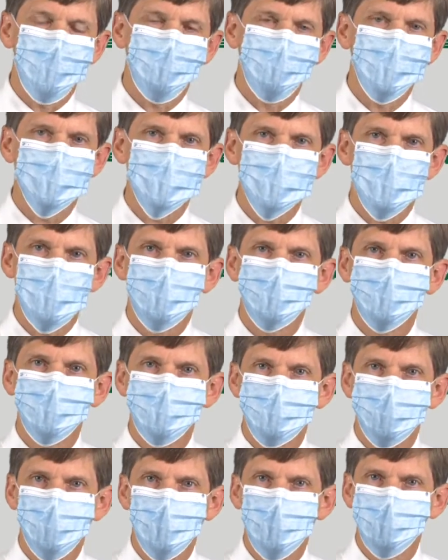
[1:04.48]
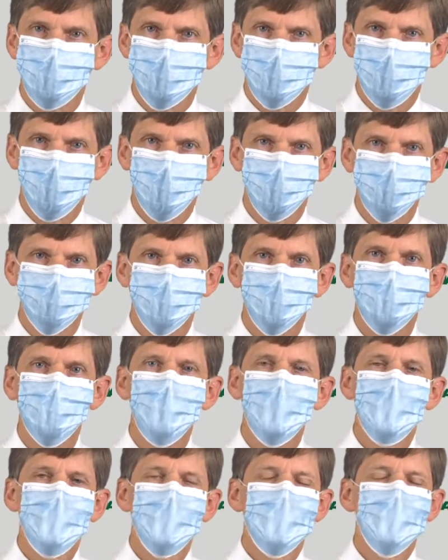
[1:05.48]
if your child is 12 or older,
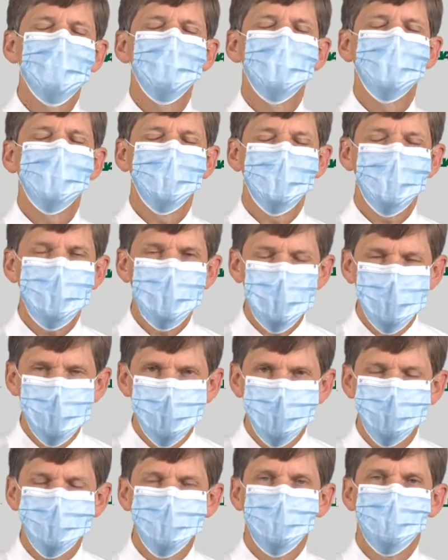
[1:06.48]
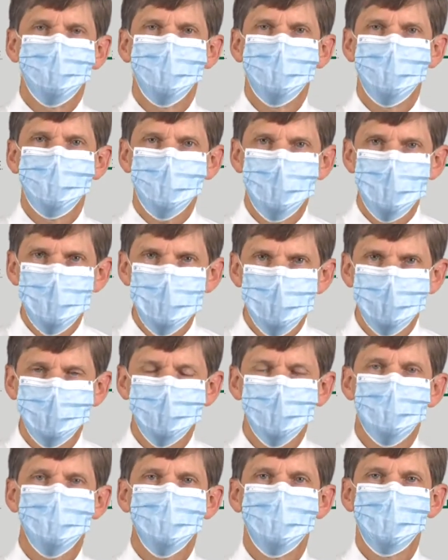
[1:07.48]
please,
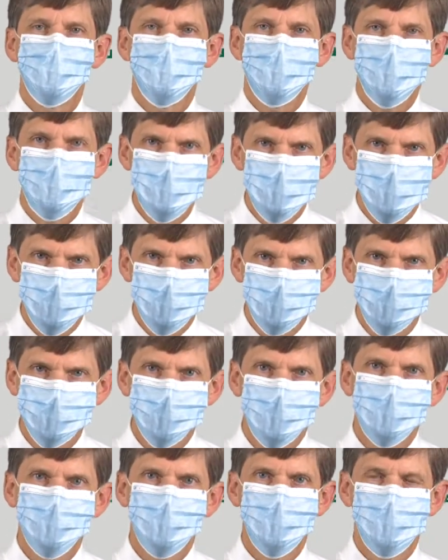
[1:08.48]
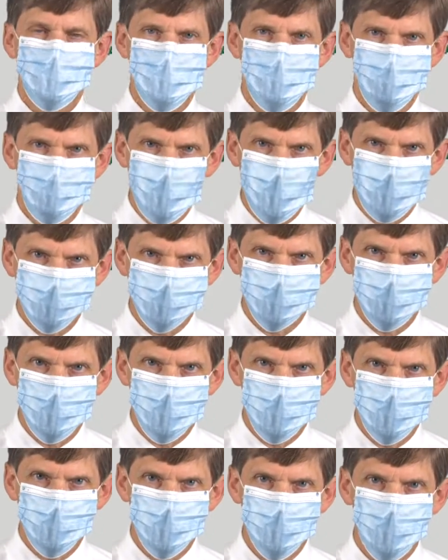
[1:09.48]
please, please get them
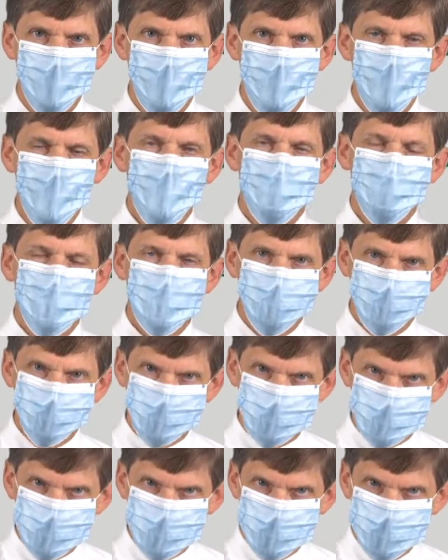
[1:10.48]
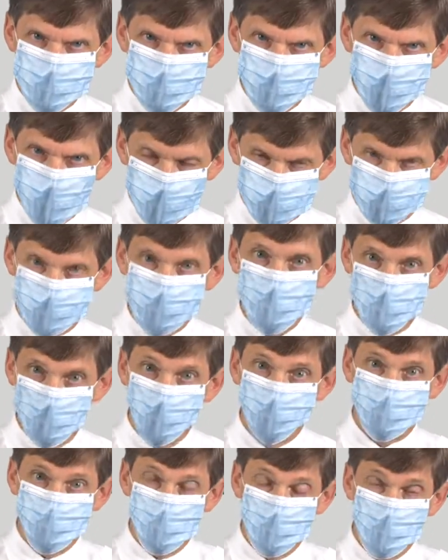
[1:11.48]
vaccinated. Because vaccine
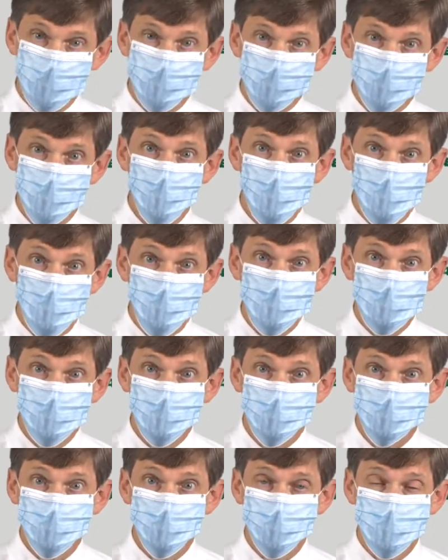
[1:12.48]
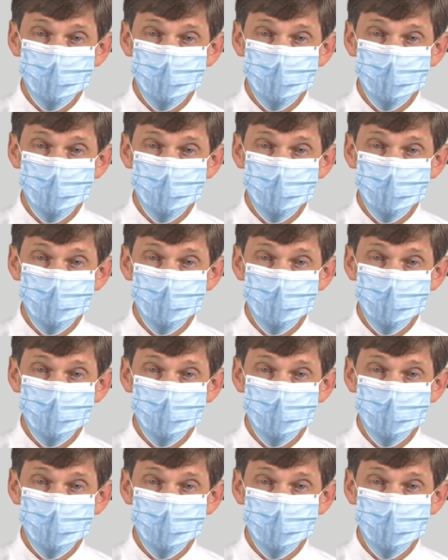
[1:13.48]
ultimately is the way we get through